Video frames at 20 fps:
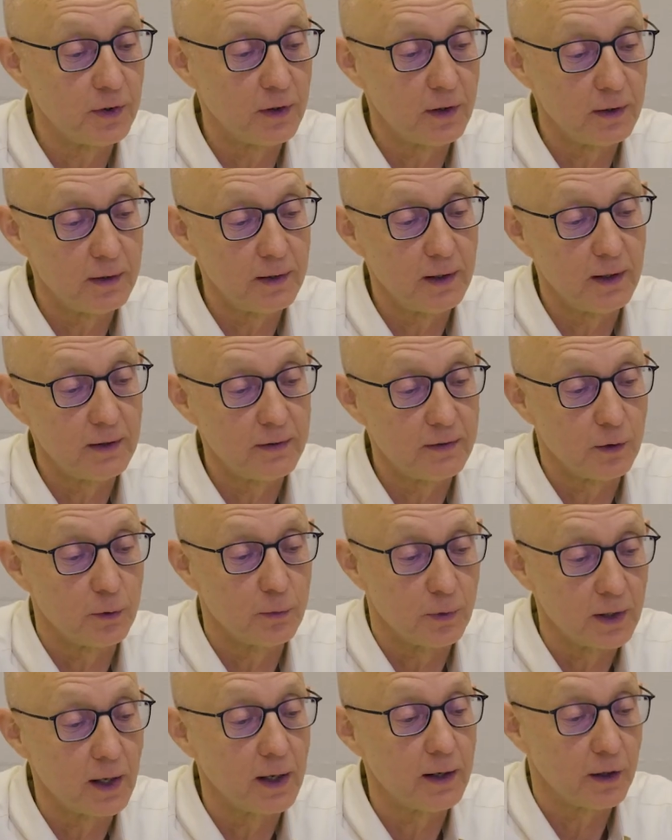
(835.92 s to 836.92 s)

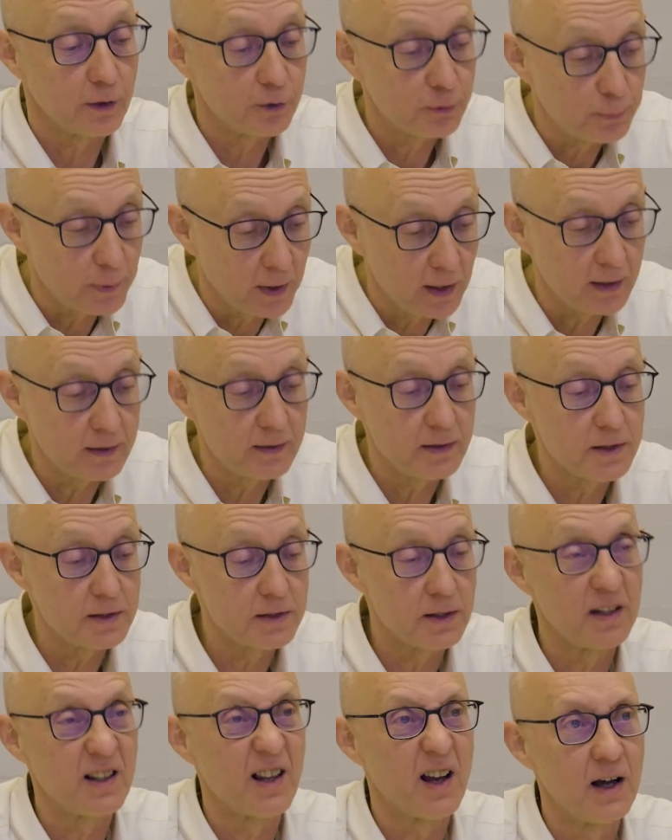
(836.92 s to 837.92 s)
what I expect is
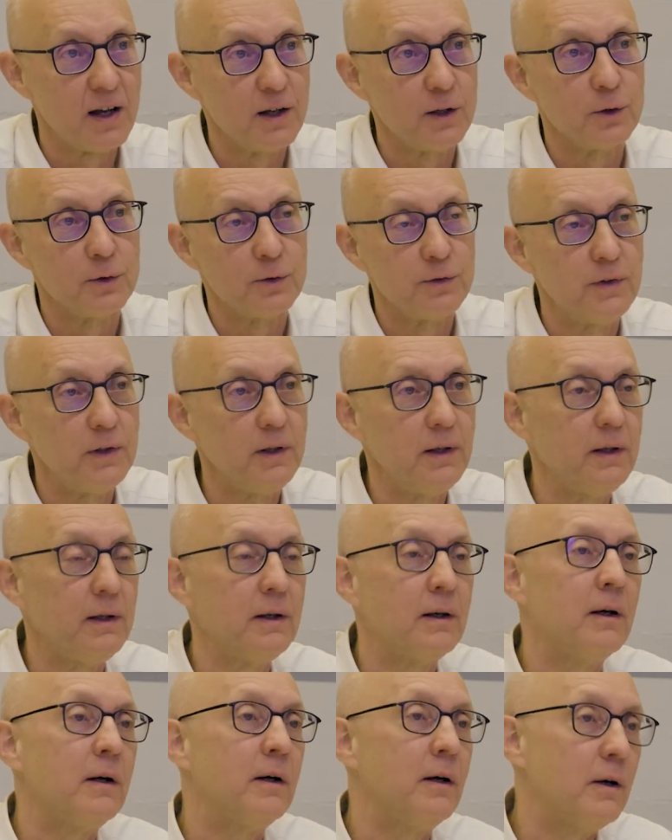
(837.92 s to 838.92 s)
that
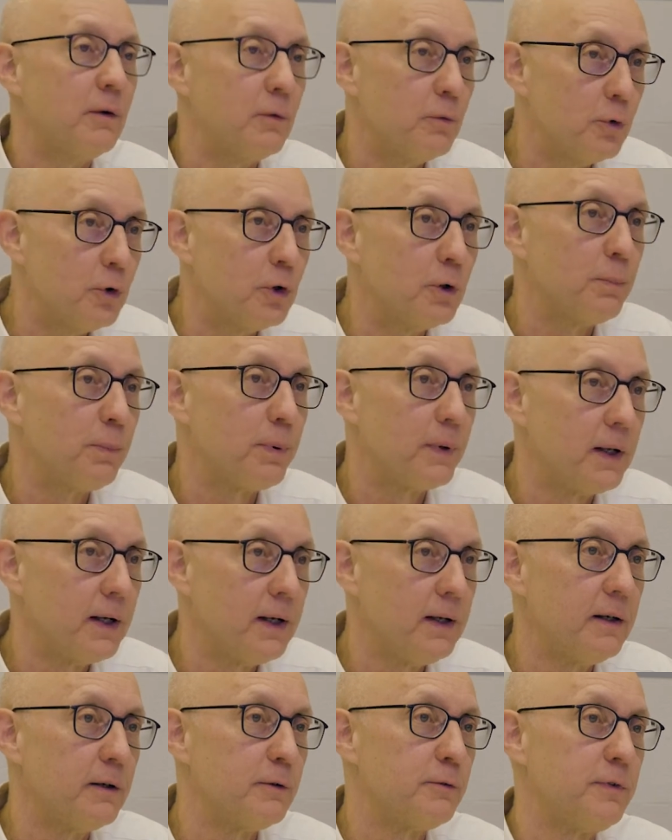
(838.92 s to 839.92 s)
IoT will
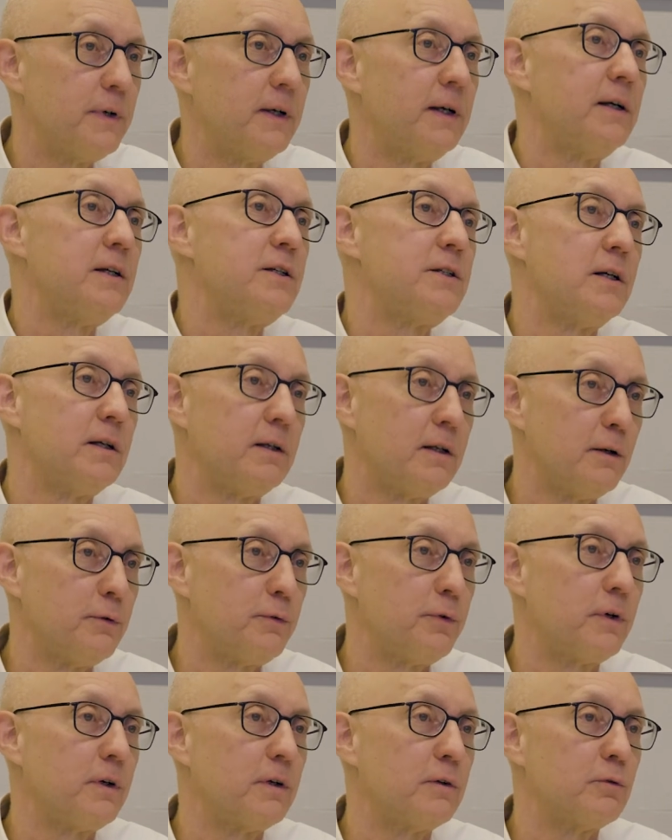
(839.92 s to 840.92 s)
play a very
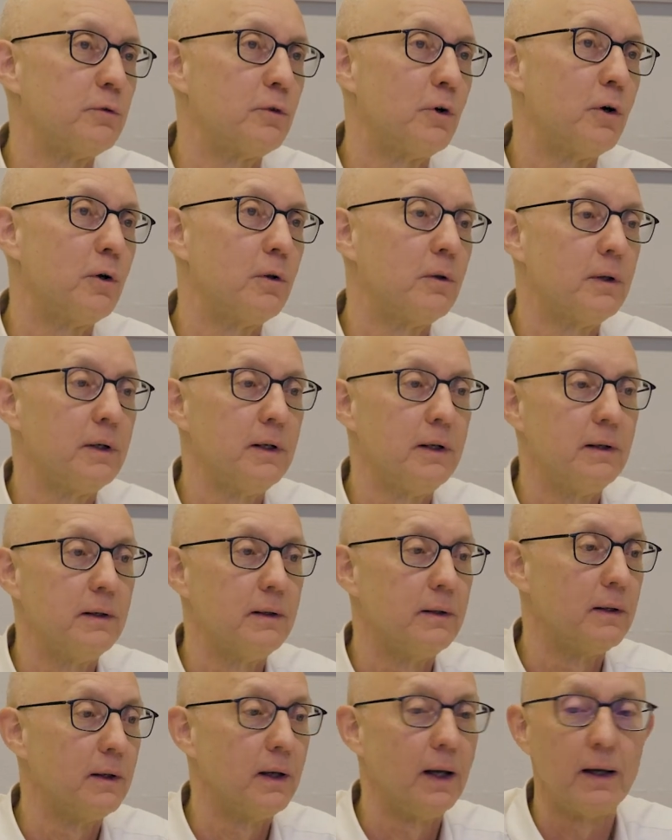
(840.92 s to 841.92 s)
significant role
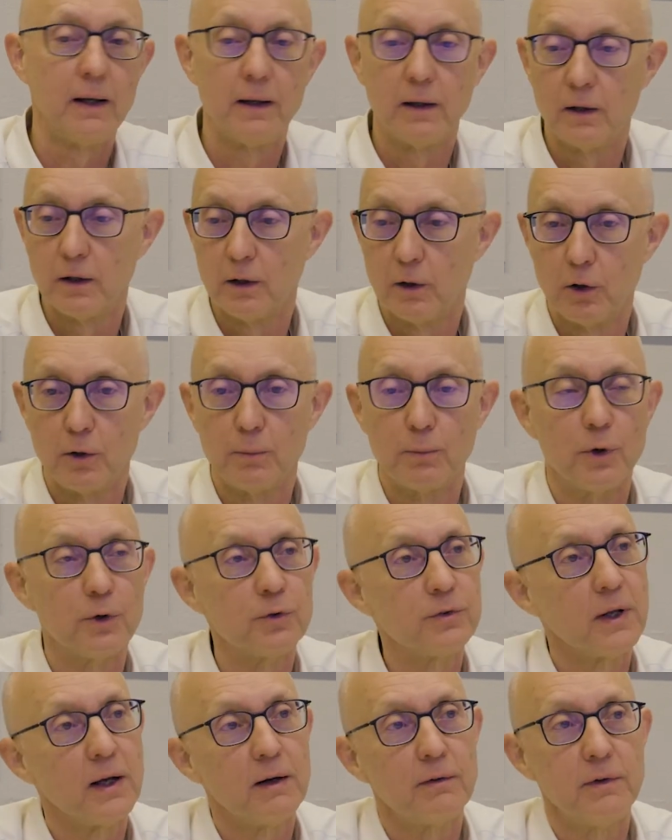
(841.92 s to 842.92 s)
in
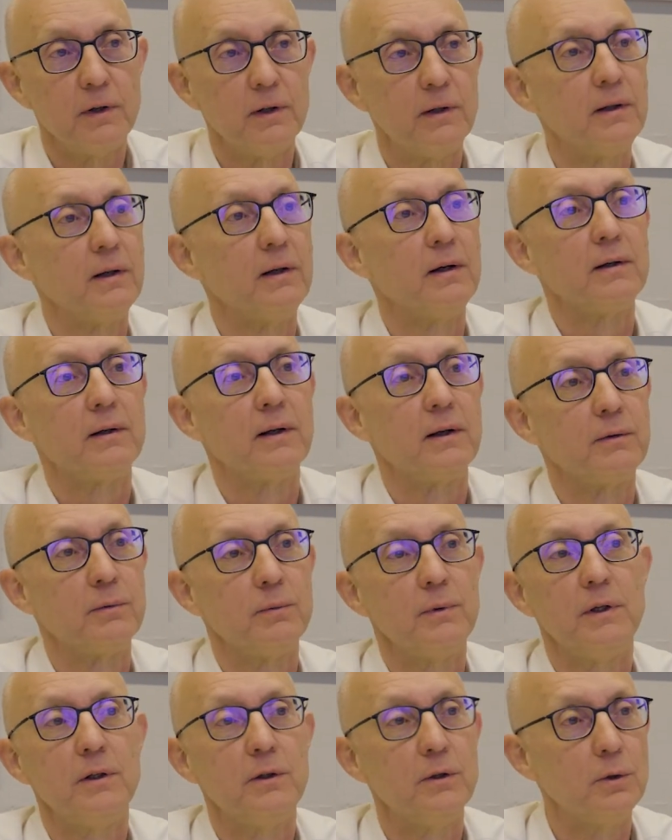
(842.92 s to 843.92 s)
almost everything that
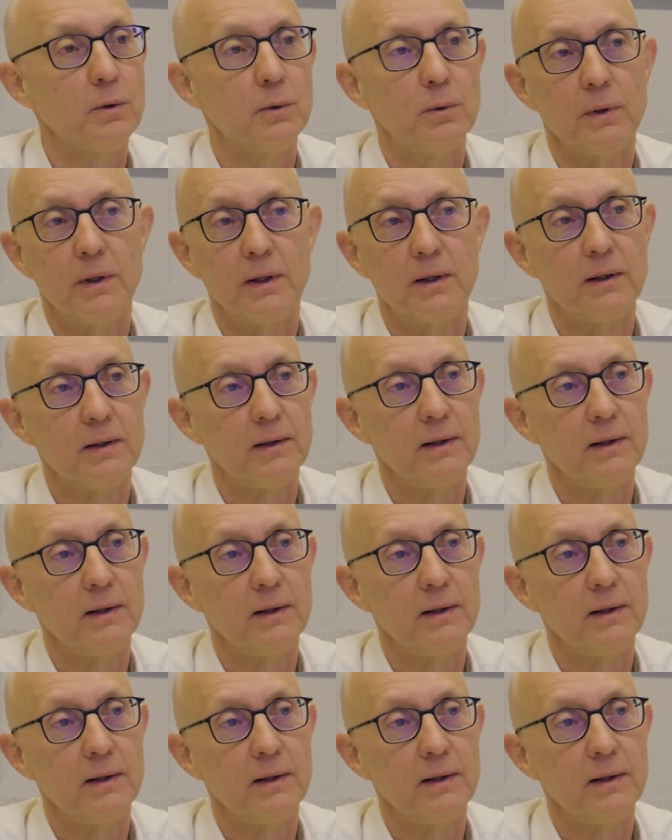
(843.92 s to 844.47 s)
we do on a